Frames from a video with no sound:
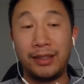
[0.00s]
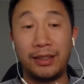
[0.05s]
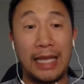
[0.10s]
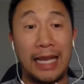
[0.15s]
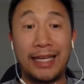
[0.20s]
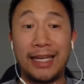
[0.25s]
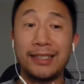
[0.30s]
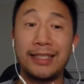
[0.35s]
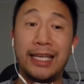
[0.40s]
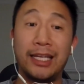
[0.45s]

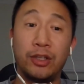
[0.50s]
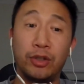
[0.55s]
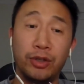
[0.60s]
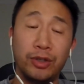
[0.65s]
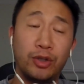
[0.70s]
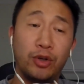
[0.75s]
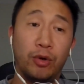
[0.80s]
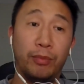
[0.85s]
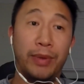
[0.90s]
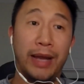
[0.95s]
I guess they
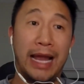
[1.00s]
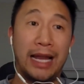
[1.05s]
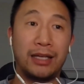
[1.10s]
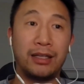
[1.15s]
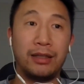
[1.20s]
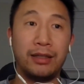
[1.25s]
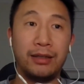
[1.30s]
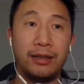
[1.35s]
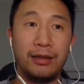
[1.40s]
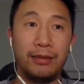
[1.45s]
could go
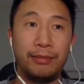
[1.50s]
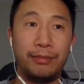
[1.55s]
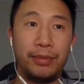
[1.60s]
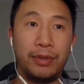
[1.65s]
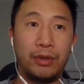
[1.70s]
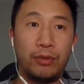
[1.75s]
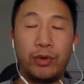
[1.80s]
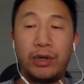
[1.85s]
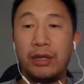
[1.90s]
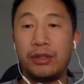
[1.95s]
back,
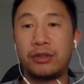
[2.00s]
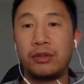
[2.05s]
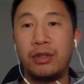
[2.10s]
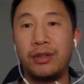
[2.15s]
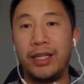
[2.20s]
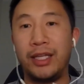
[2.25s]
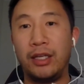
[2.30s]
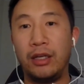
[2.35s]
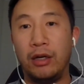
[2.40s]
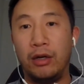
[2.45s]
but where else
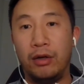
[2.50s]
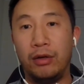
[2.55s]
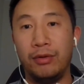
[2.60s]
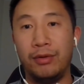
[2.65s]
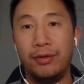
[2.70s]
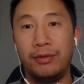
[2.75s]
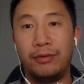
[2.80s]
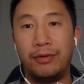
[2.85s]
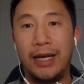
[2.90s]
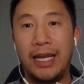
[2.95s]
could they go,
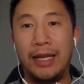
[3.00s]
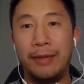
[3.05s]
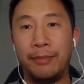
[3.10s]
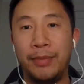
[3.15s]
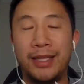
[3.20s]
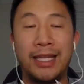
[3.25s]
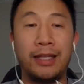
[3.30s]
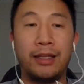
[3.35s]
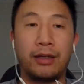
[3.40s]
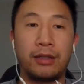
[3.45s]
right?
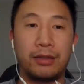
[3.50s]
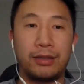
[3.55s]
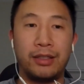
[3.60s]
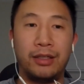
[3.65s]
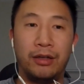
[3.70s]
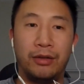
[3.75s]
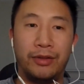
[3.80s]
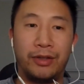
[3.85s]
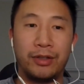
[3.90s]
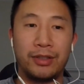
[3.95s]
But then
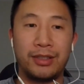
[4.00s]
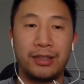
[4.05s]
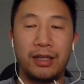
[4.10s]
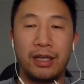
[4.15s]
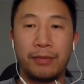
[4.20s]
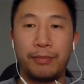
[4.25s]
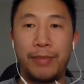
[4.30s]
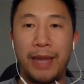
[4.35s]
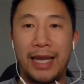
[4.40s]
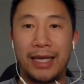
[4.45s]
they're
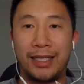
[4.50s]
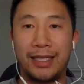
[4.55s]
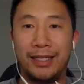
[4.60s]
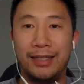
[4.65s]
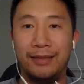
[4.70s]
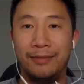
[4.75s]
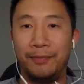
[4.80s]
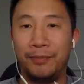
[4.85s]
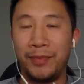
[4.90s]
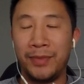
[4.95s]
stuck back
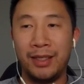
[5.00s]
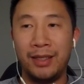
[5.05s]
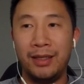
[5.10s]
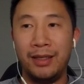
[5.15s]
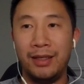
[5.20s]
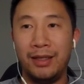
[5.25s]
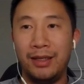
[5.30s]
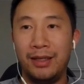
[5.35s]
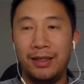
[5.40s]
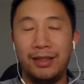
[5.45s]
in
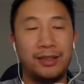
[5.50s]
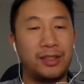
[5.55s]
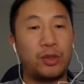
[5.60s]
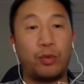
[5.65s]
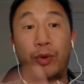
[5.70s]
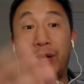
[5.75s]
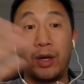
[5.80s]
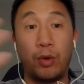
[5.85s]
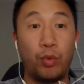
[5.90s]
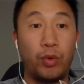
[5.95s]

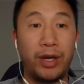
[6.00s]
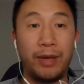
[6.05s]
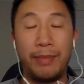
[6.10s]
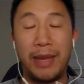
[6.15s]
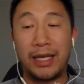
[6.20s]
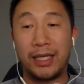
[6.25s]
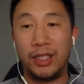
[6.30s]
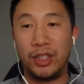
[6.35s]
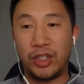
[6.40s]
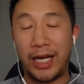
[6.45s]
square one
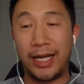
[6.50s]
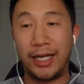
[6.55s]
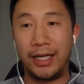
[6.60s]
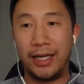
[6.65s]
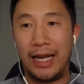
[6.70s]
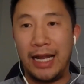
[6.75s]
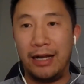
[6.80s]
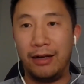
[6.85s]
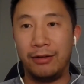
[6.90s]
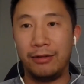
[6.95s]
back in China
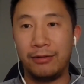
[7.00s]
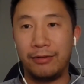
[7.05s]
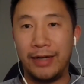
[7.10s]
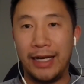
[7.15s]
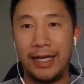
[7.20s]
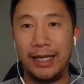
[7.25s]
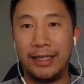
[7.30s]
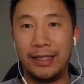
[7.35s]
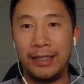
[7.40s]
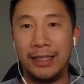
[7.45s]
now,
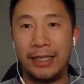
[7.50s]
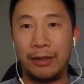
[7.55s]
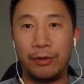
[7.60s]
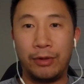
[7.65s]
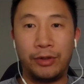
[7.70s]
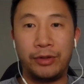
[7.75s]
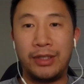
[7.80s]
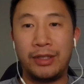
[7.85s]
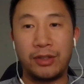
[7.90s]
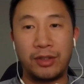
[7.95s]
right? And
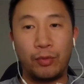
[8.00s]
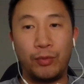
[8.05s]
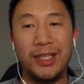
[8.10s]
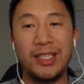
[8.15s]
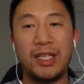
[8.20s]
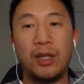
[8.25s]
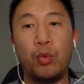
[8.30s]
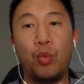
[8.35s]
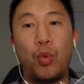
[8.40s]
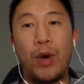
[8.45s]
there's a
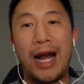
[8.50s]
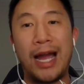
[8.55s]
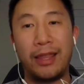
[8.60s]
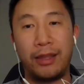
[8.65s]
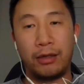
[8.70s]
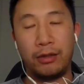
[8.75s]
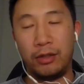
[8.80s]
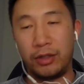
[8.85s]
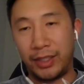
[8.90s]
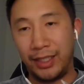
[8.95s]
reason why
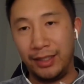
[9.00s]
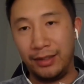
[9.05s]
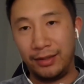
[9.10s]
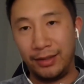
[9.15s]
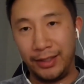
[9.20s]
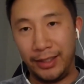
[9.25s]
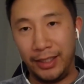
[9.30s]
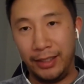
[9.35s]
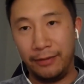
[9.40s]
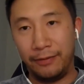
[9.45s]
they're looking
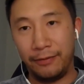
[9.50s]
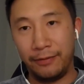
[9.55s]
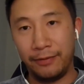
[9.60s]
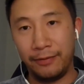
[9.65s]
to leave.